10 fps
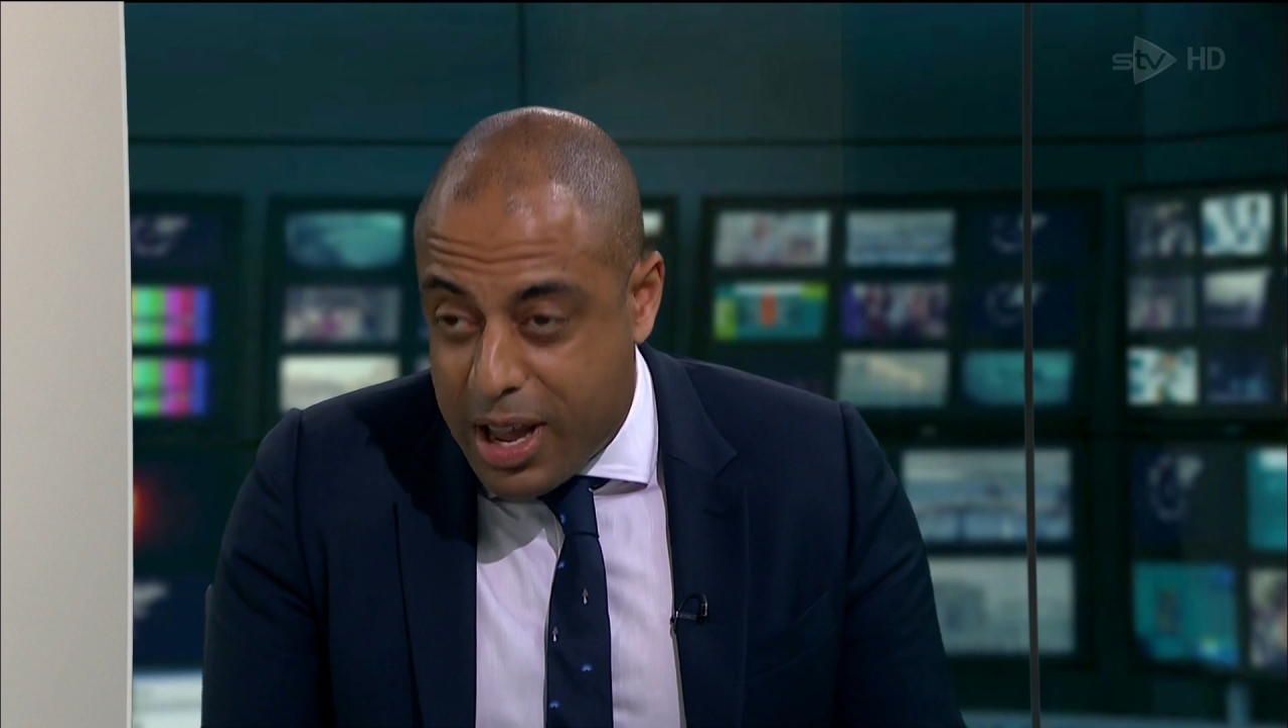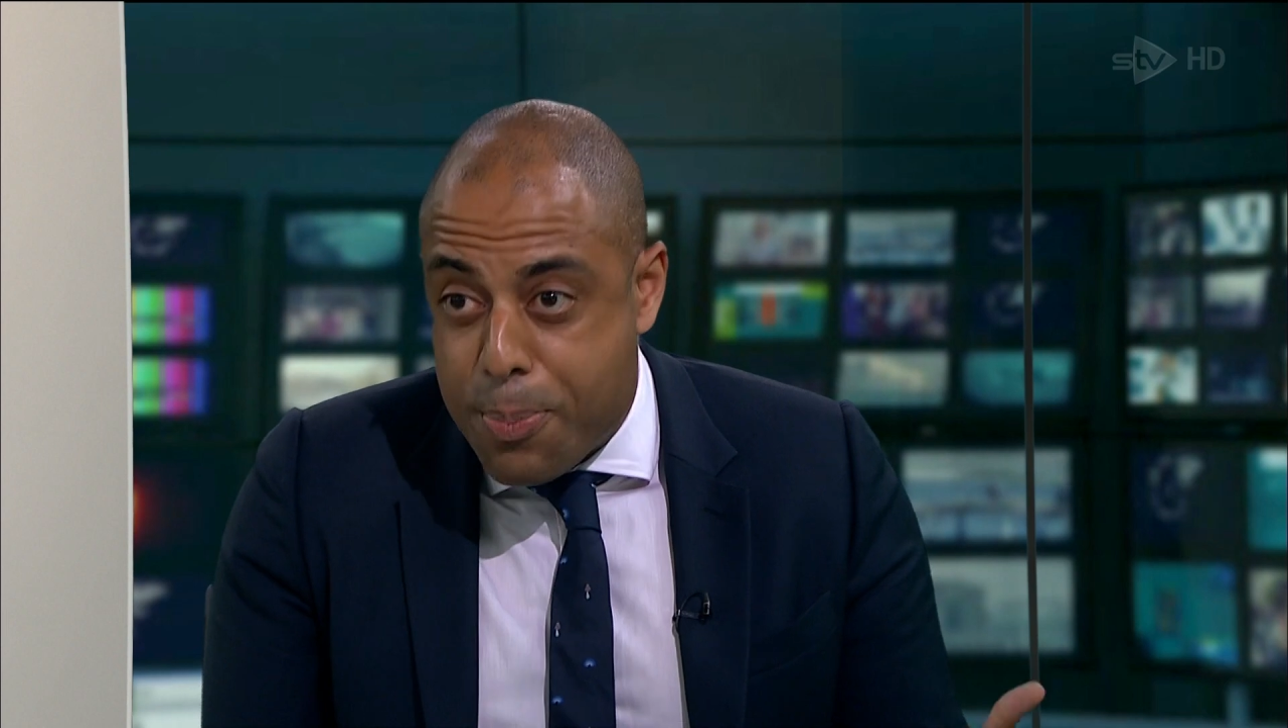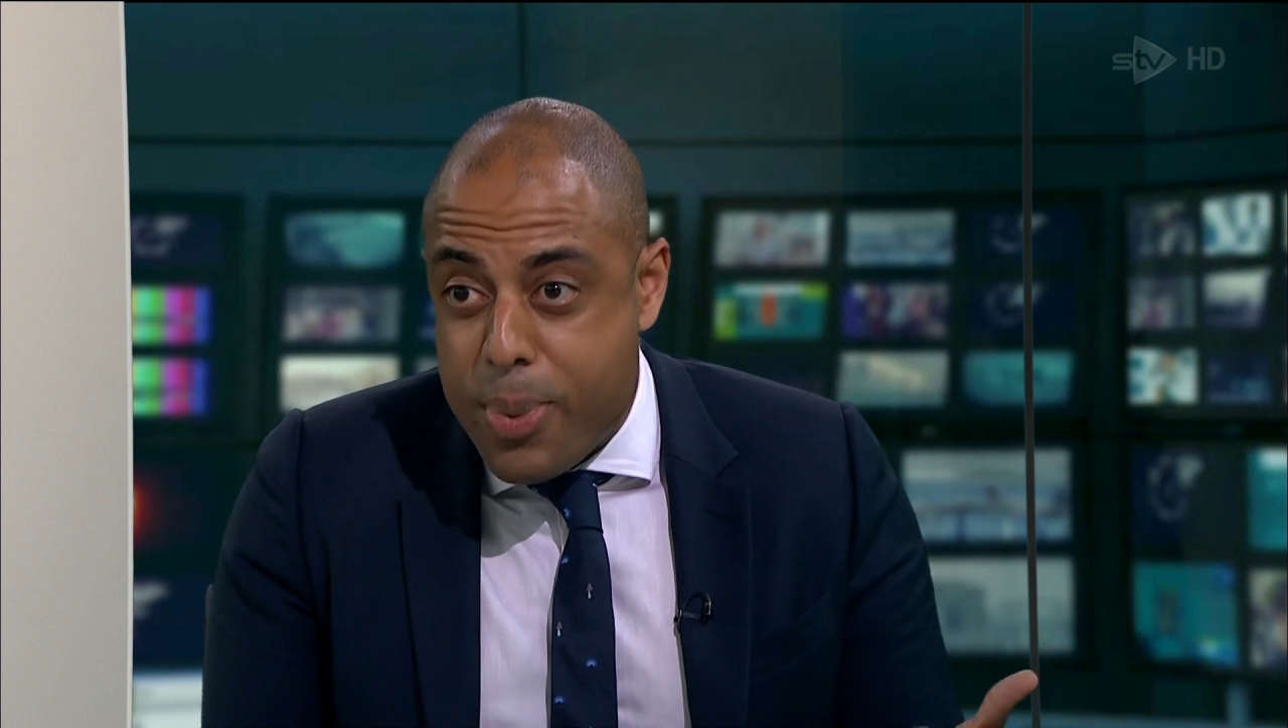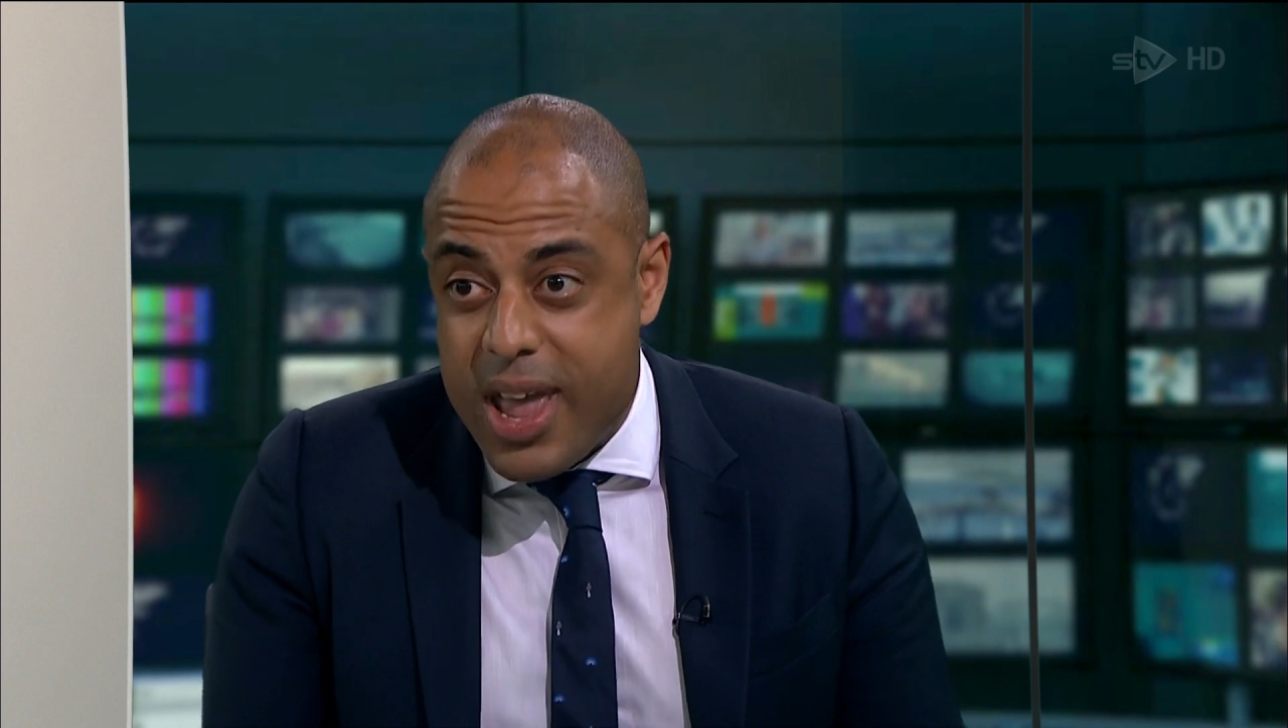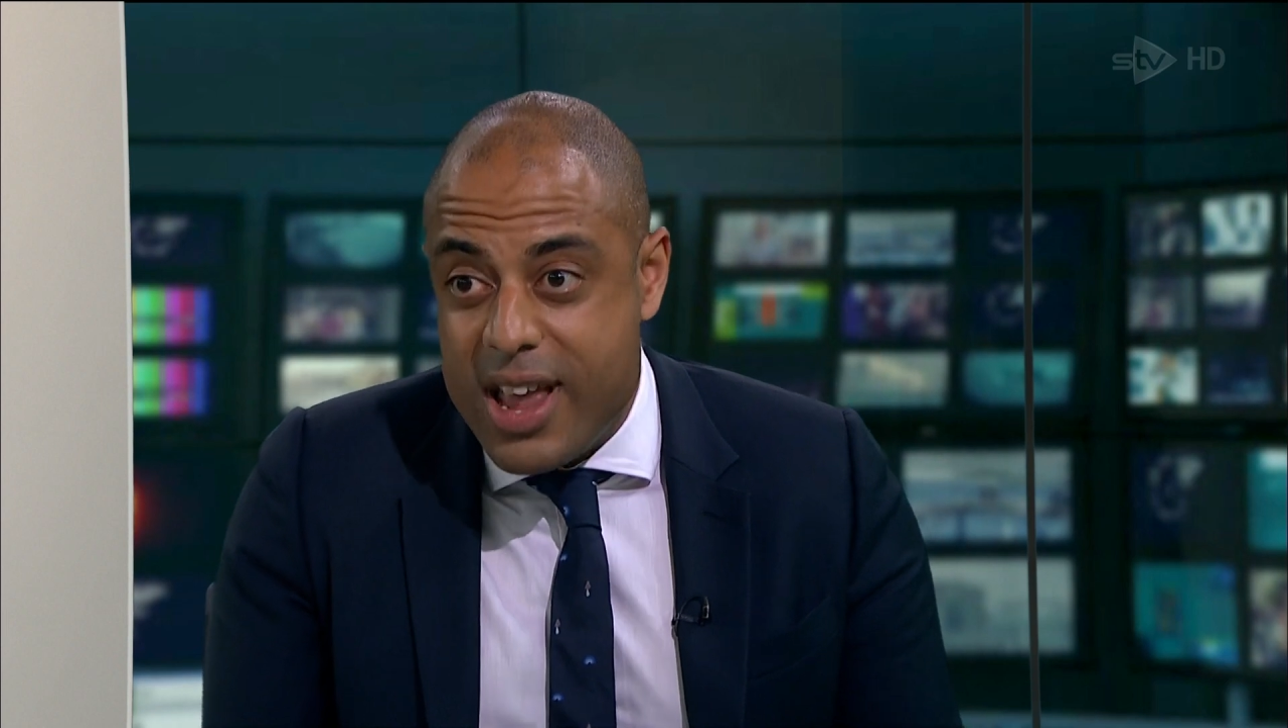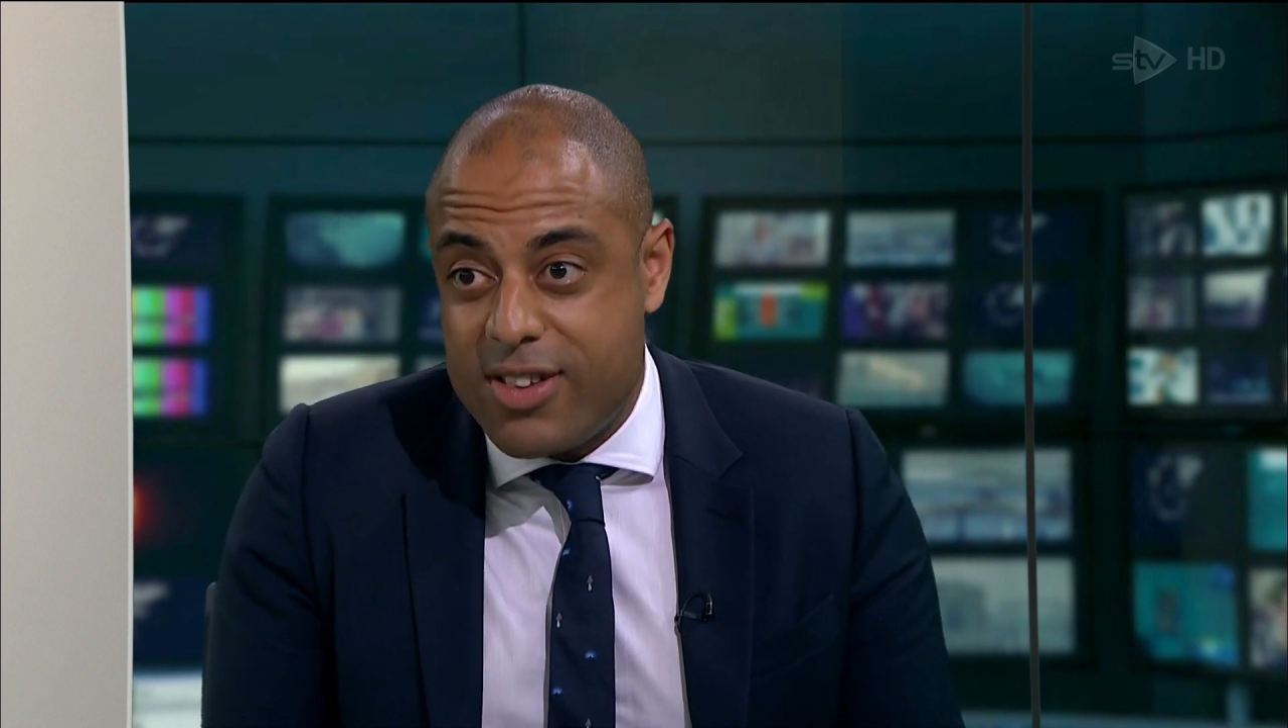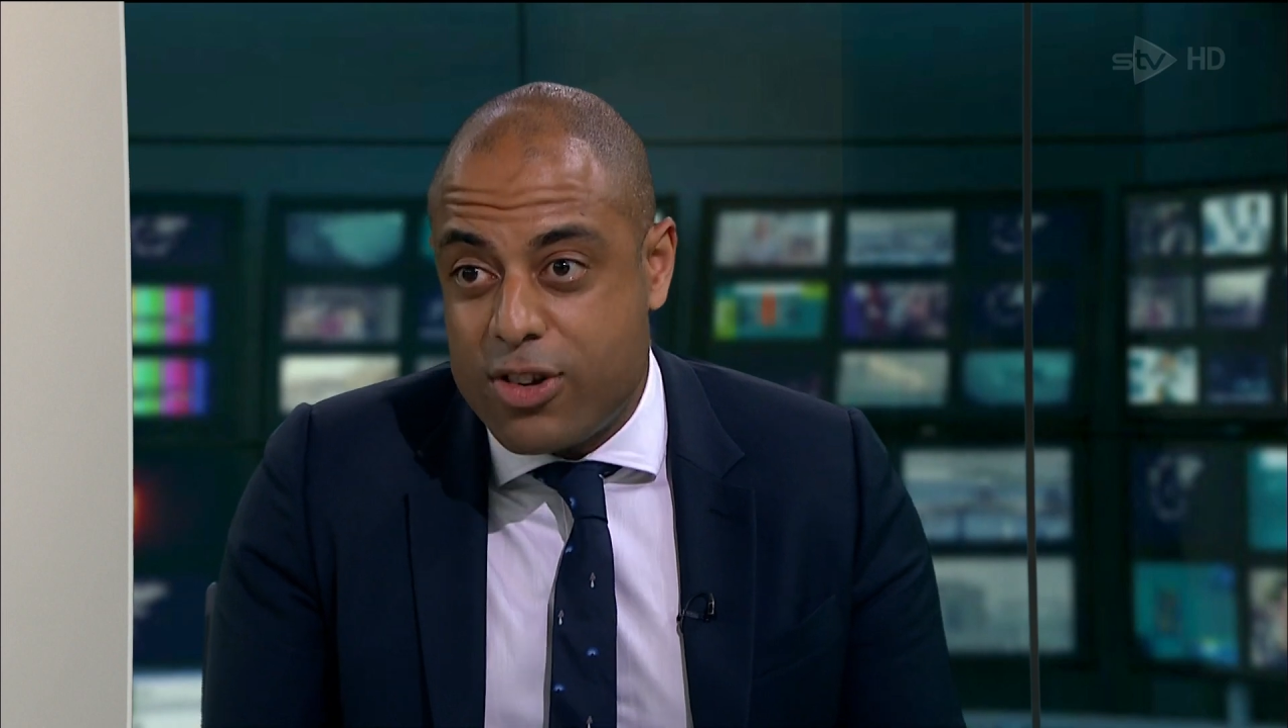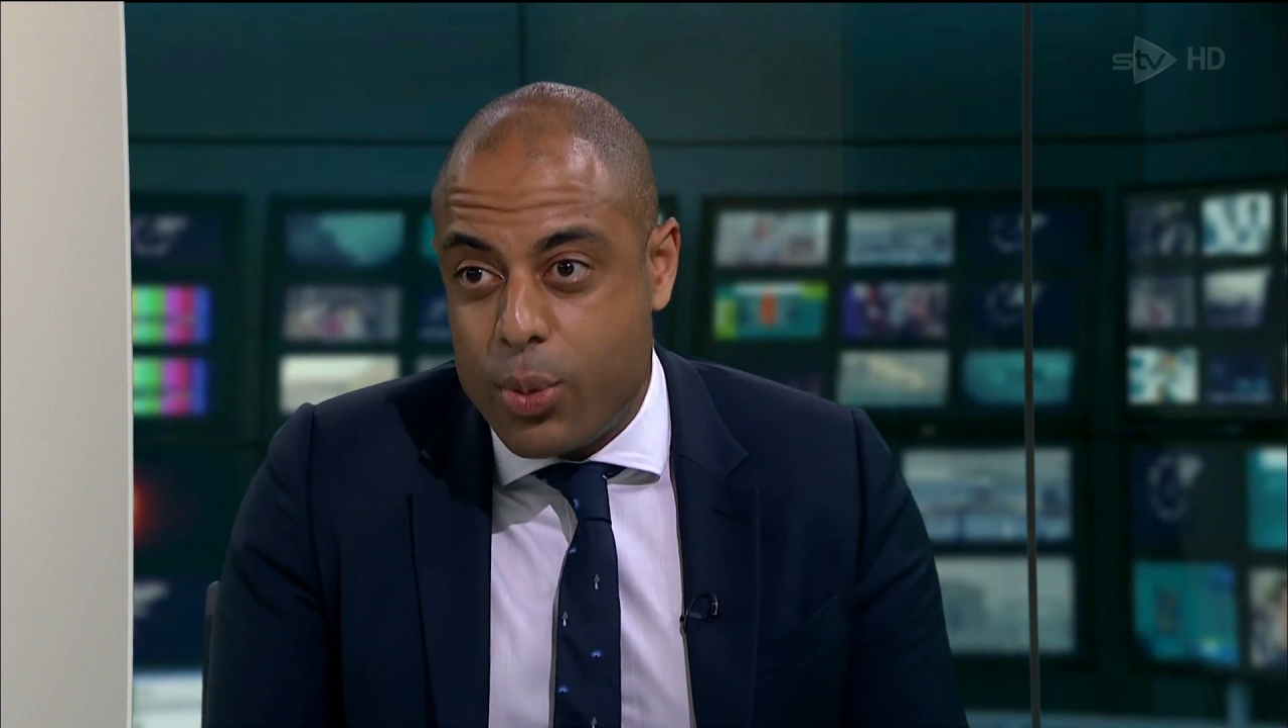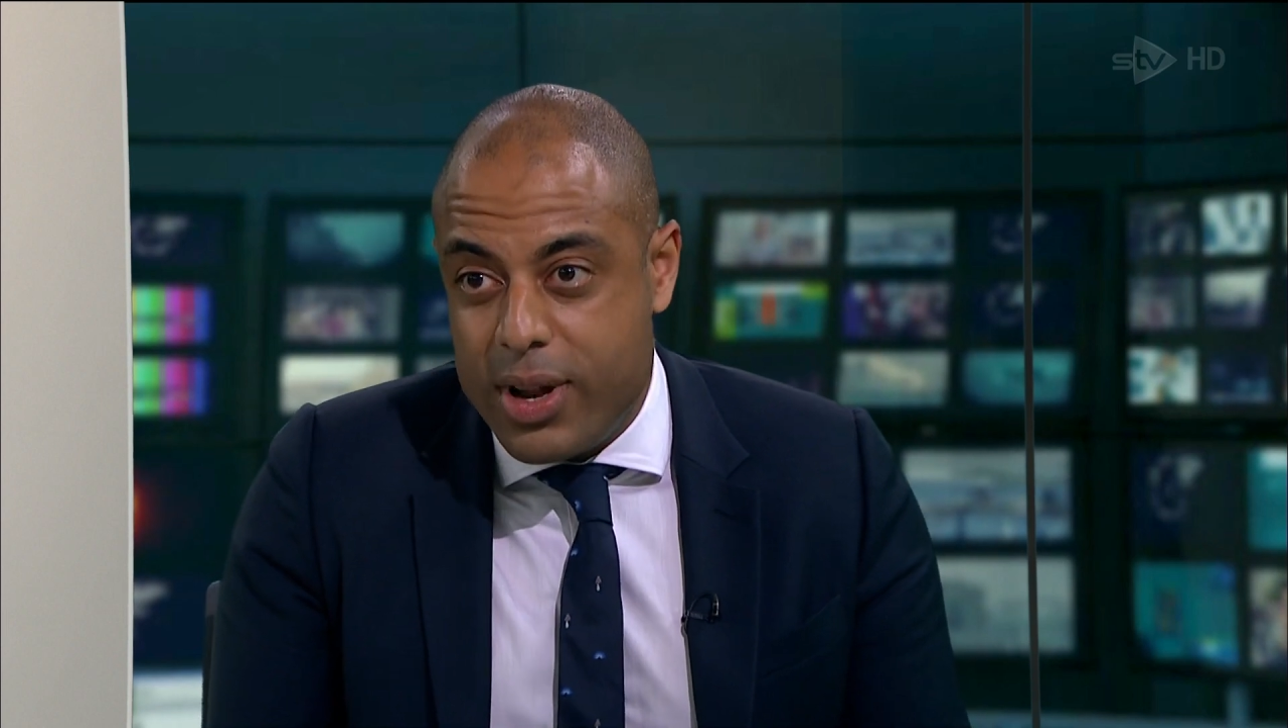appears to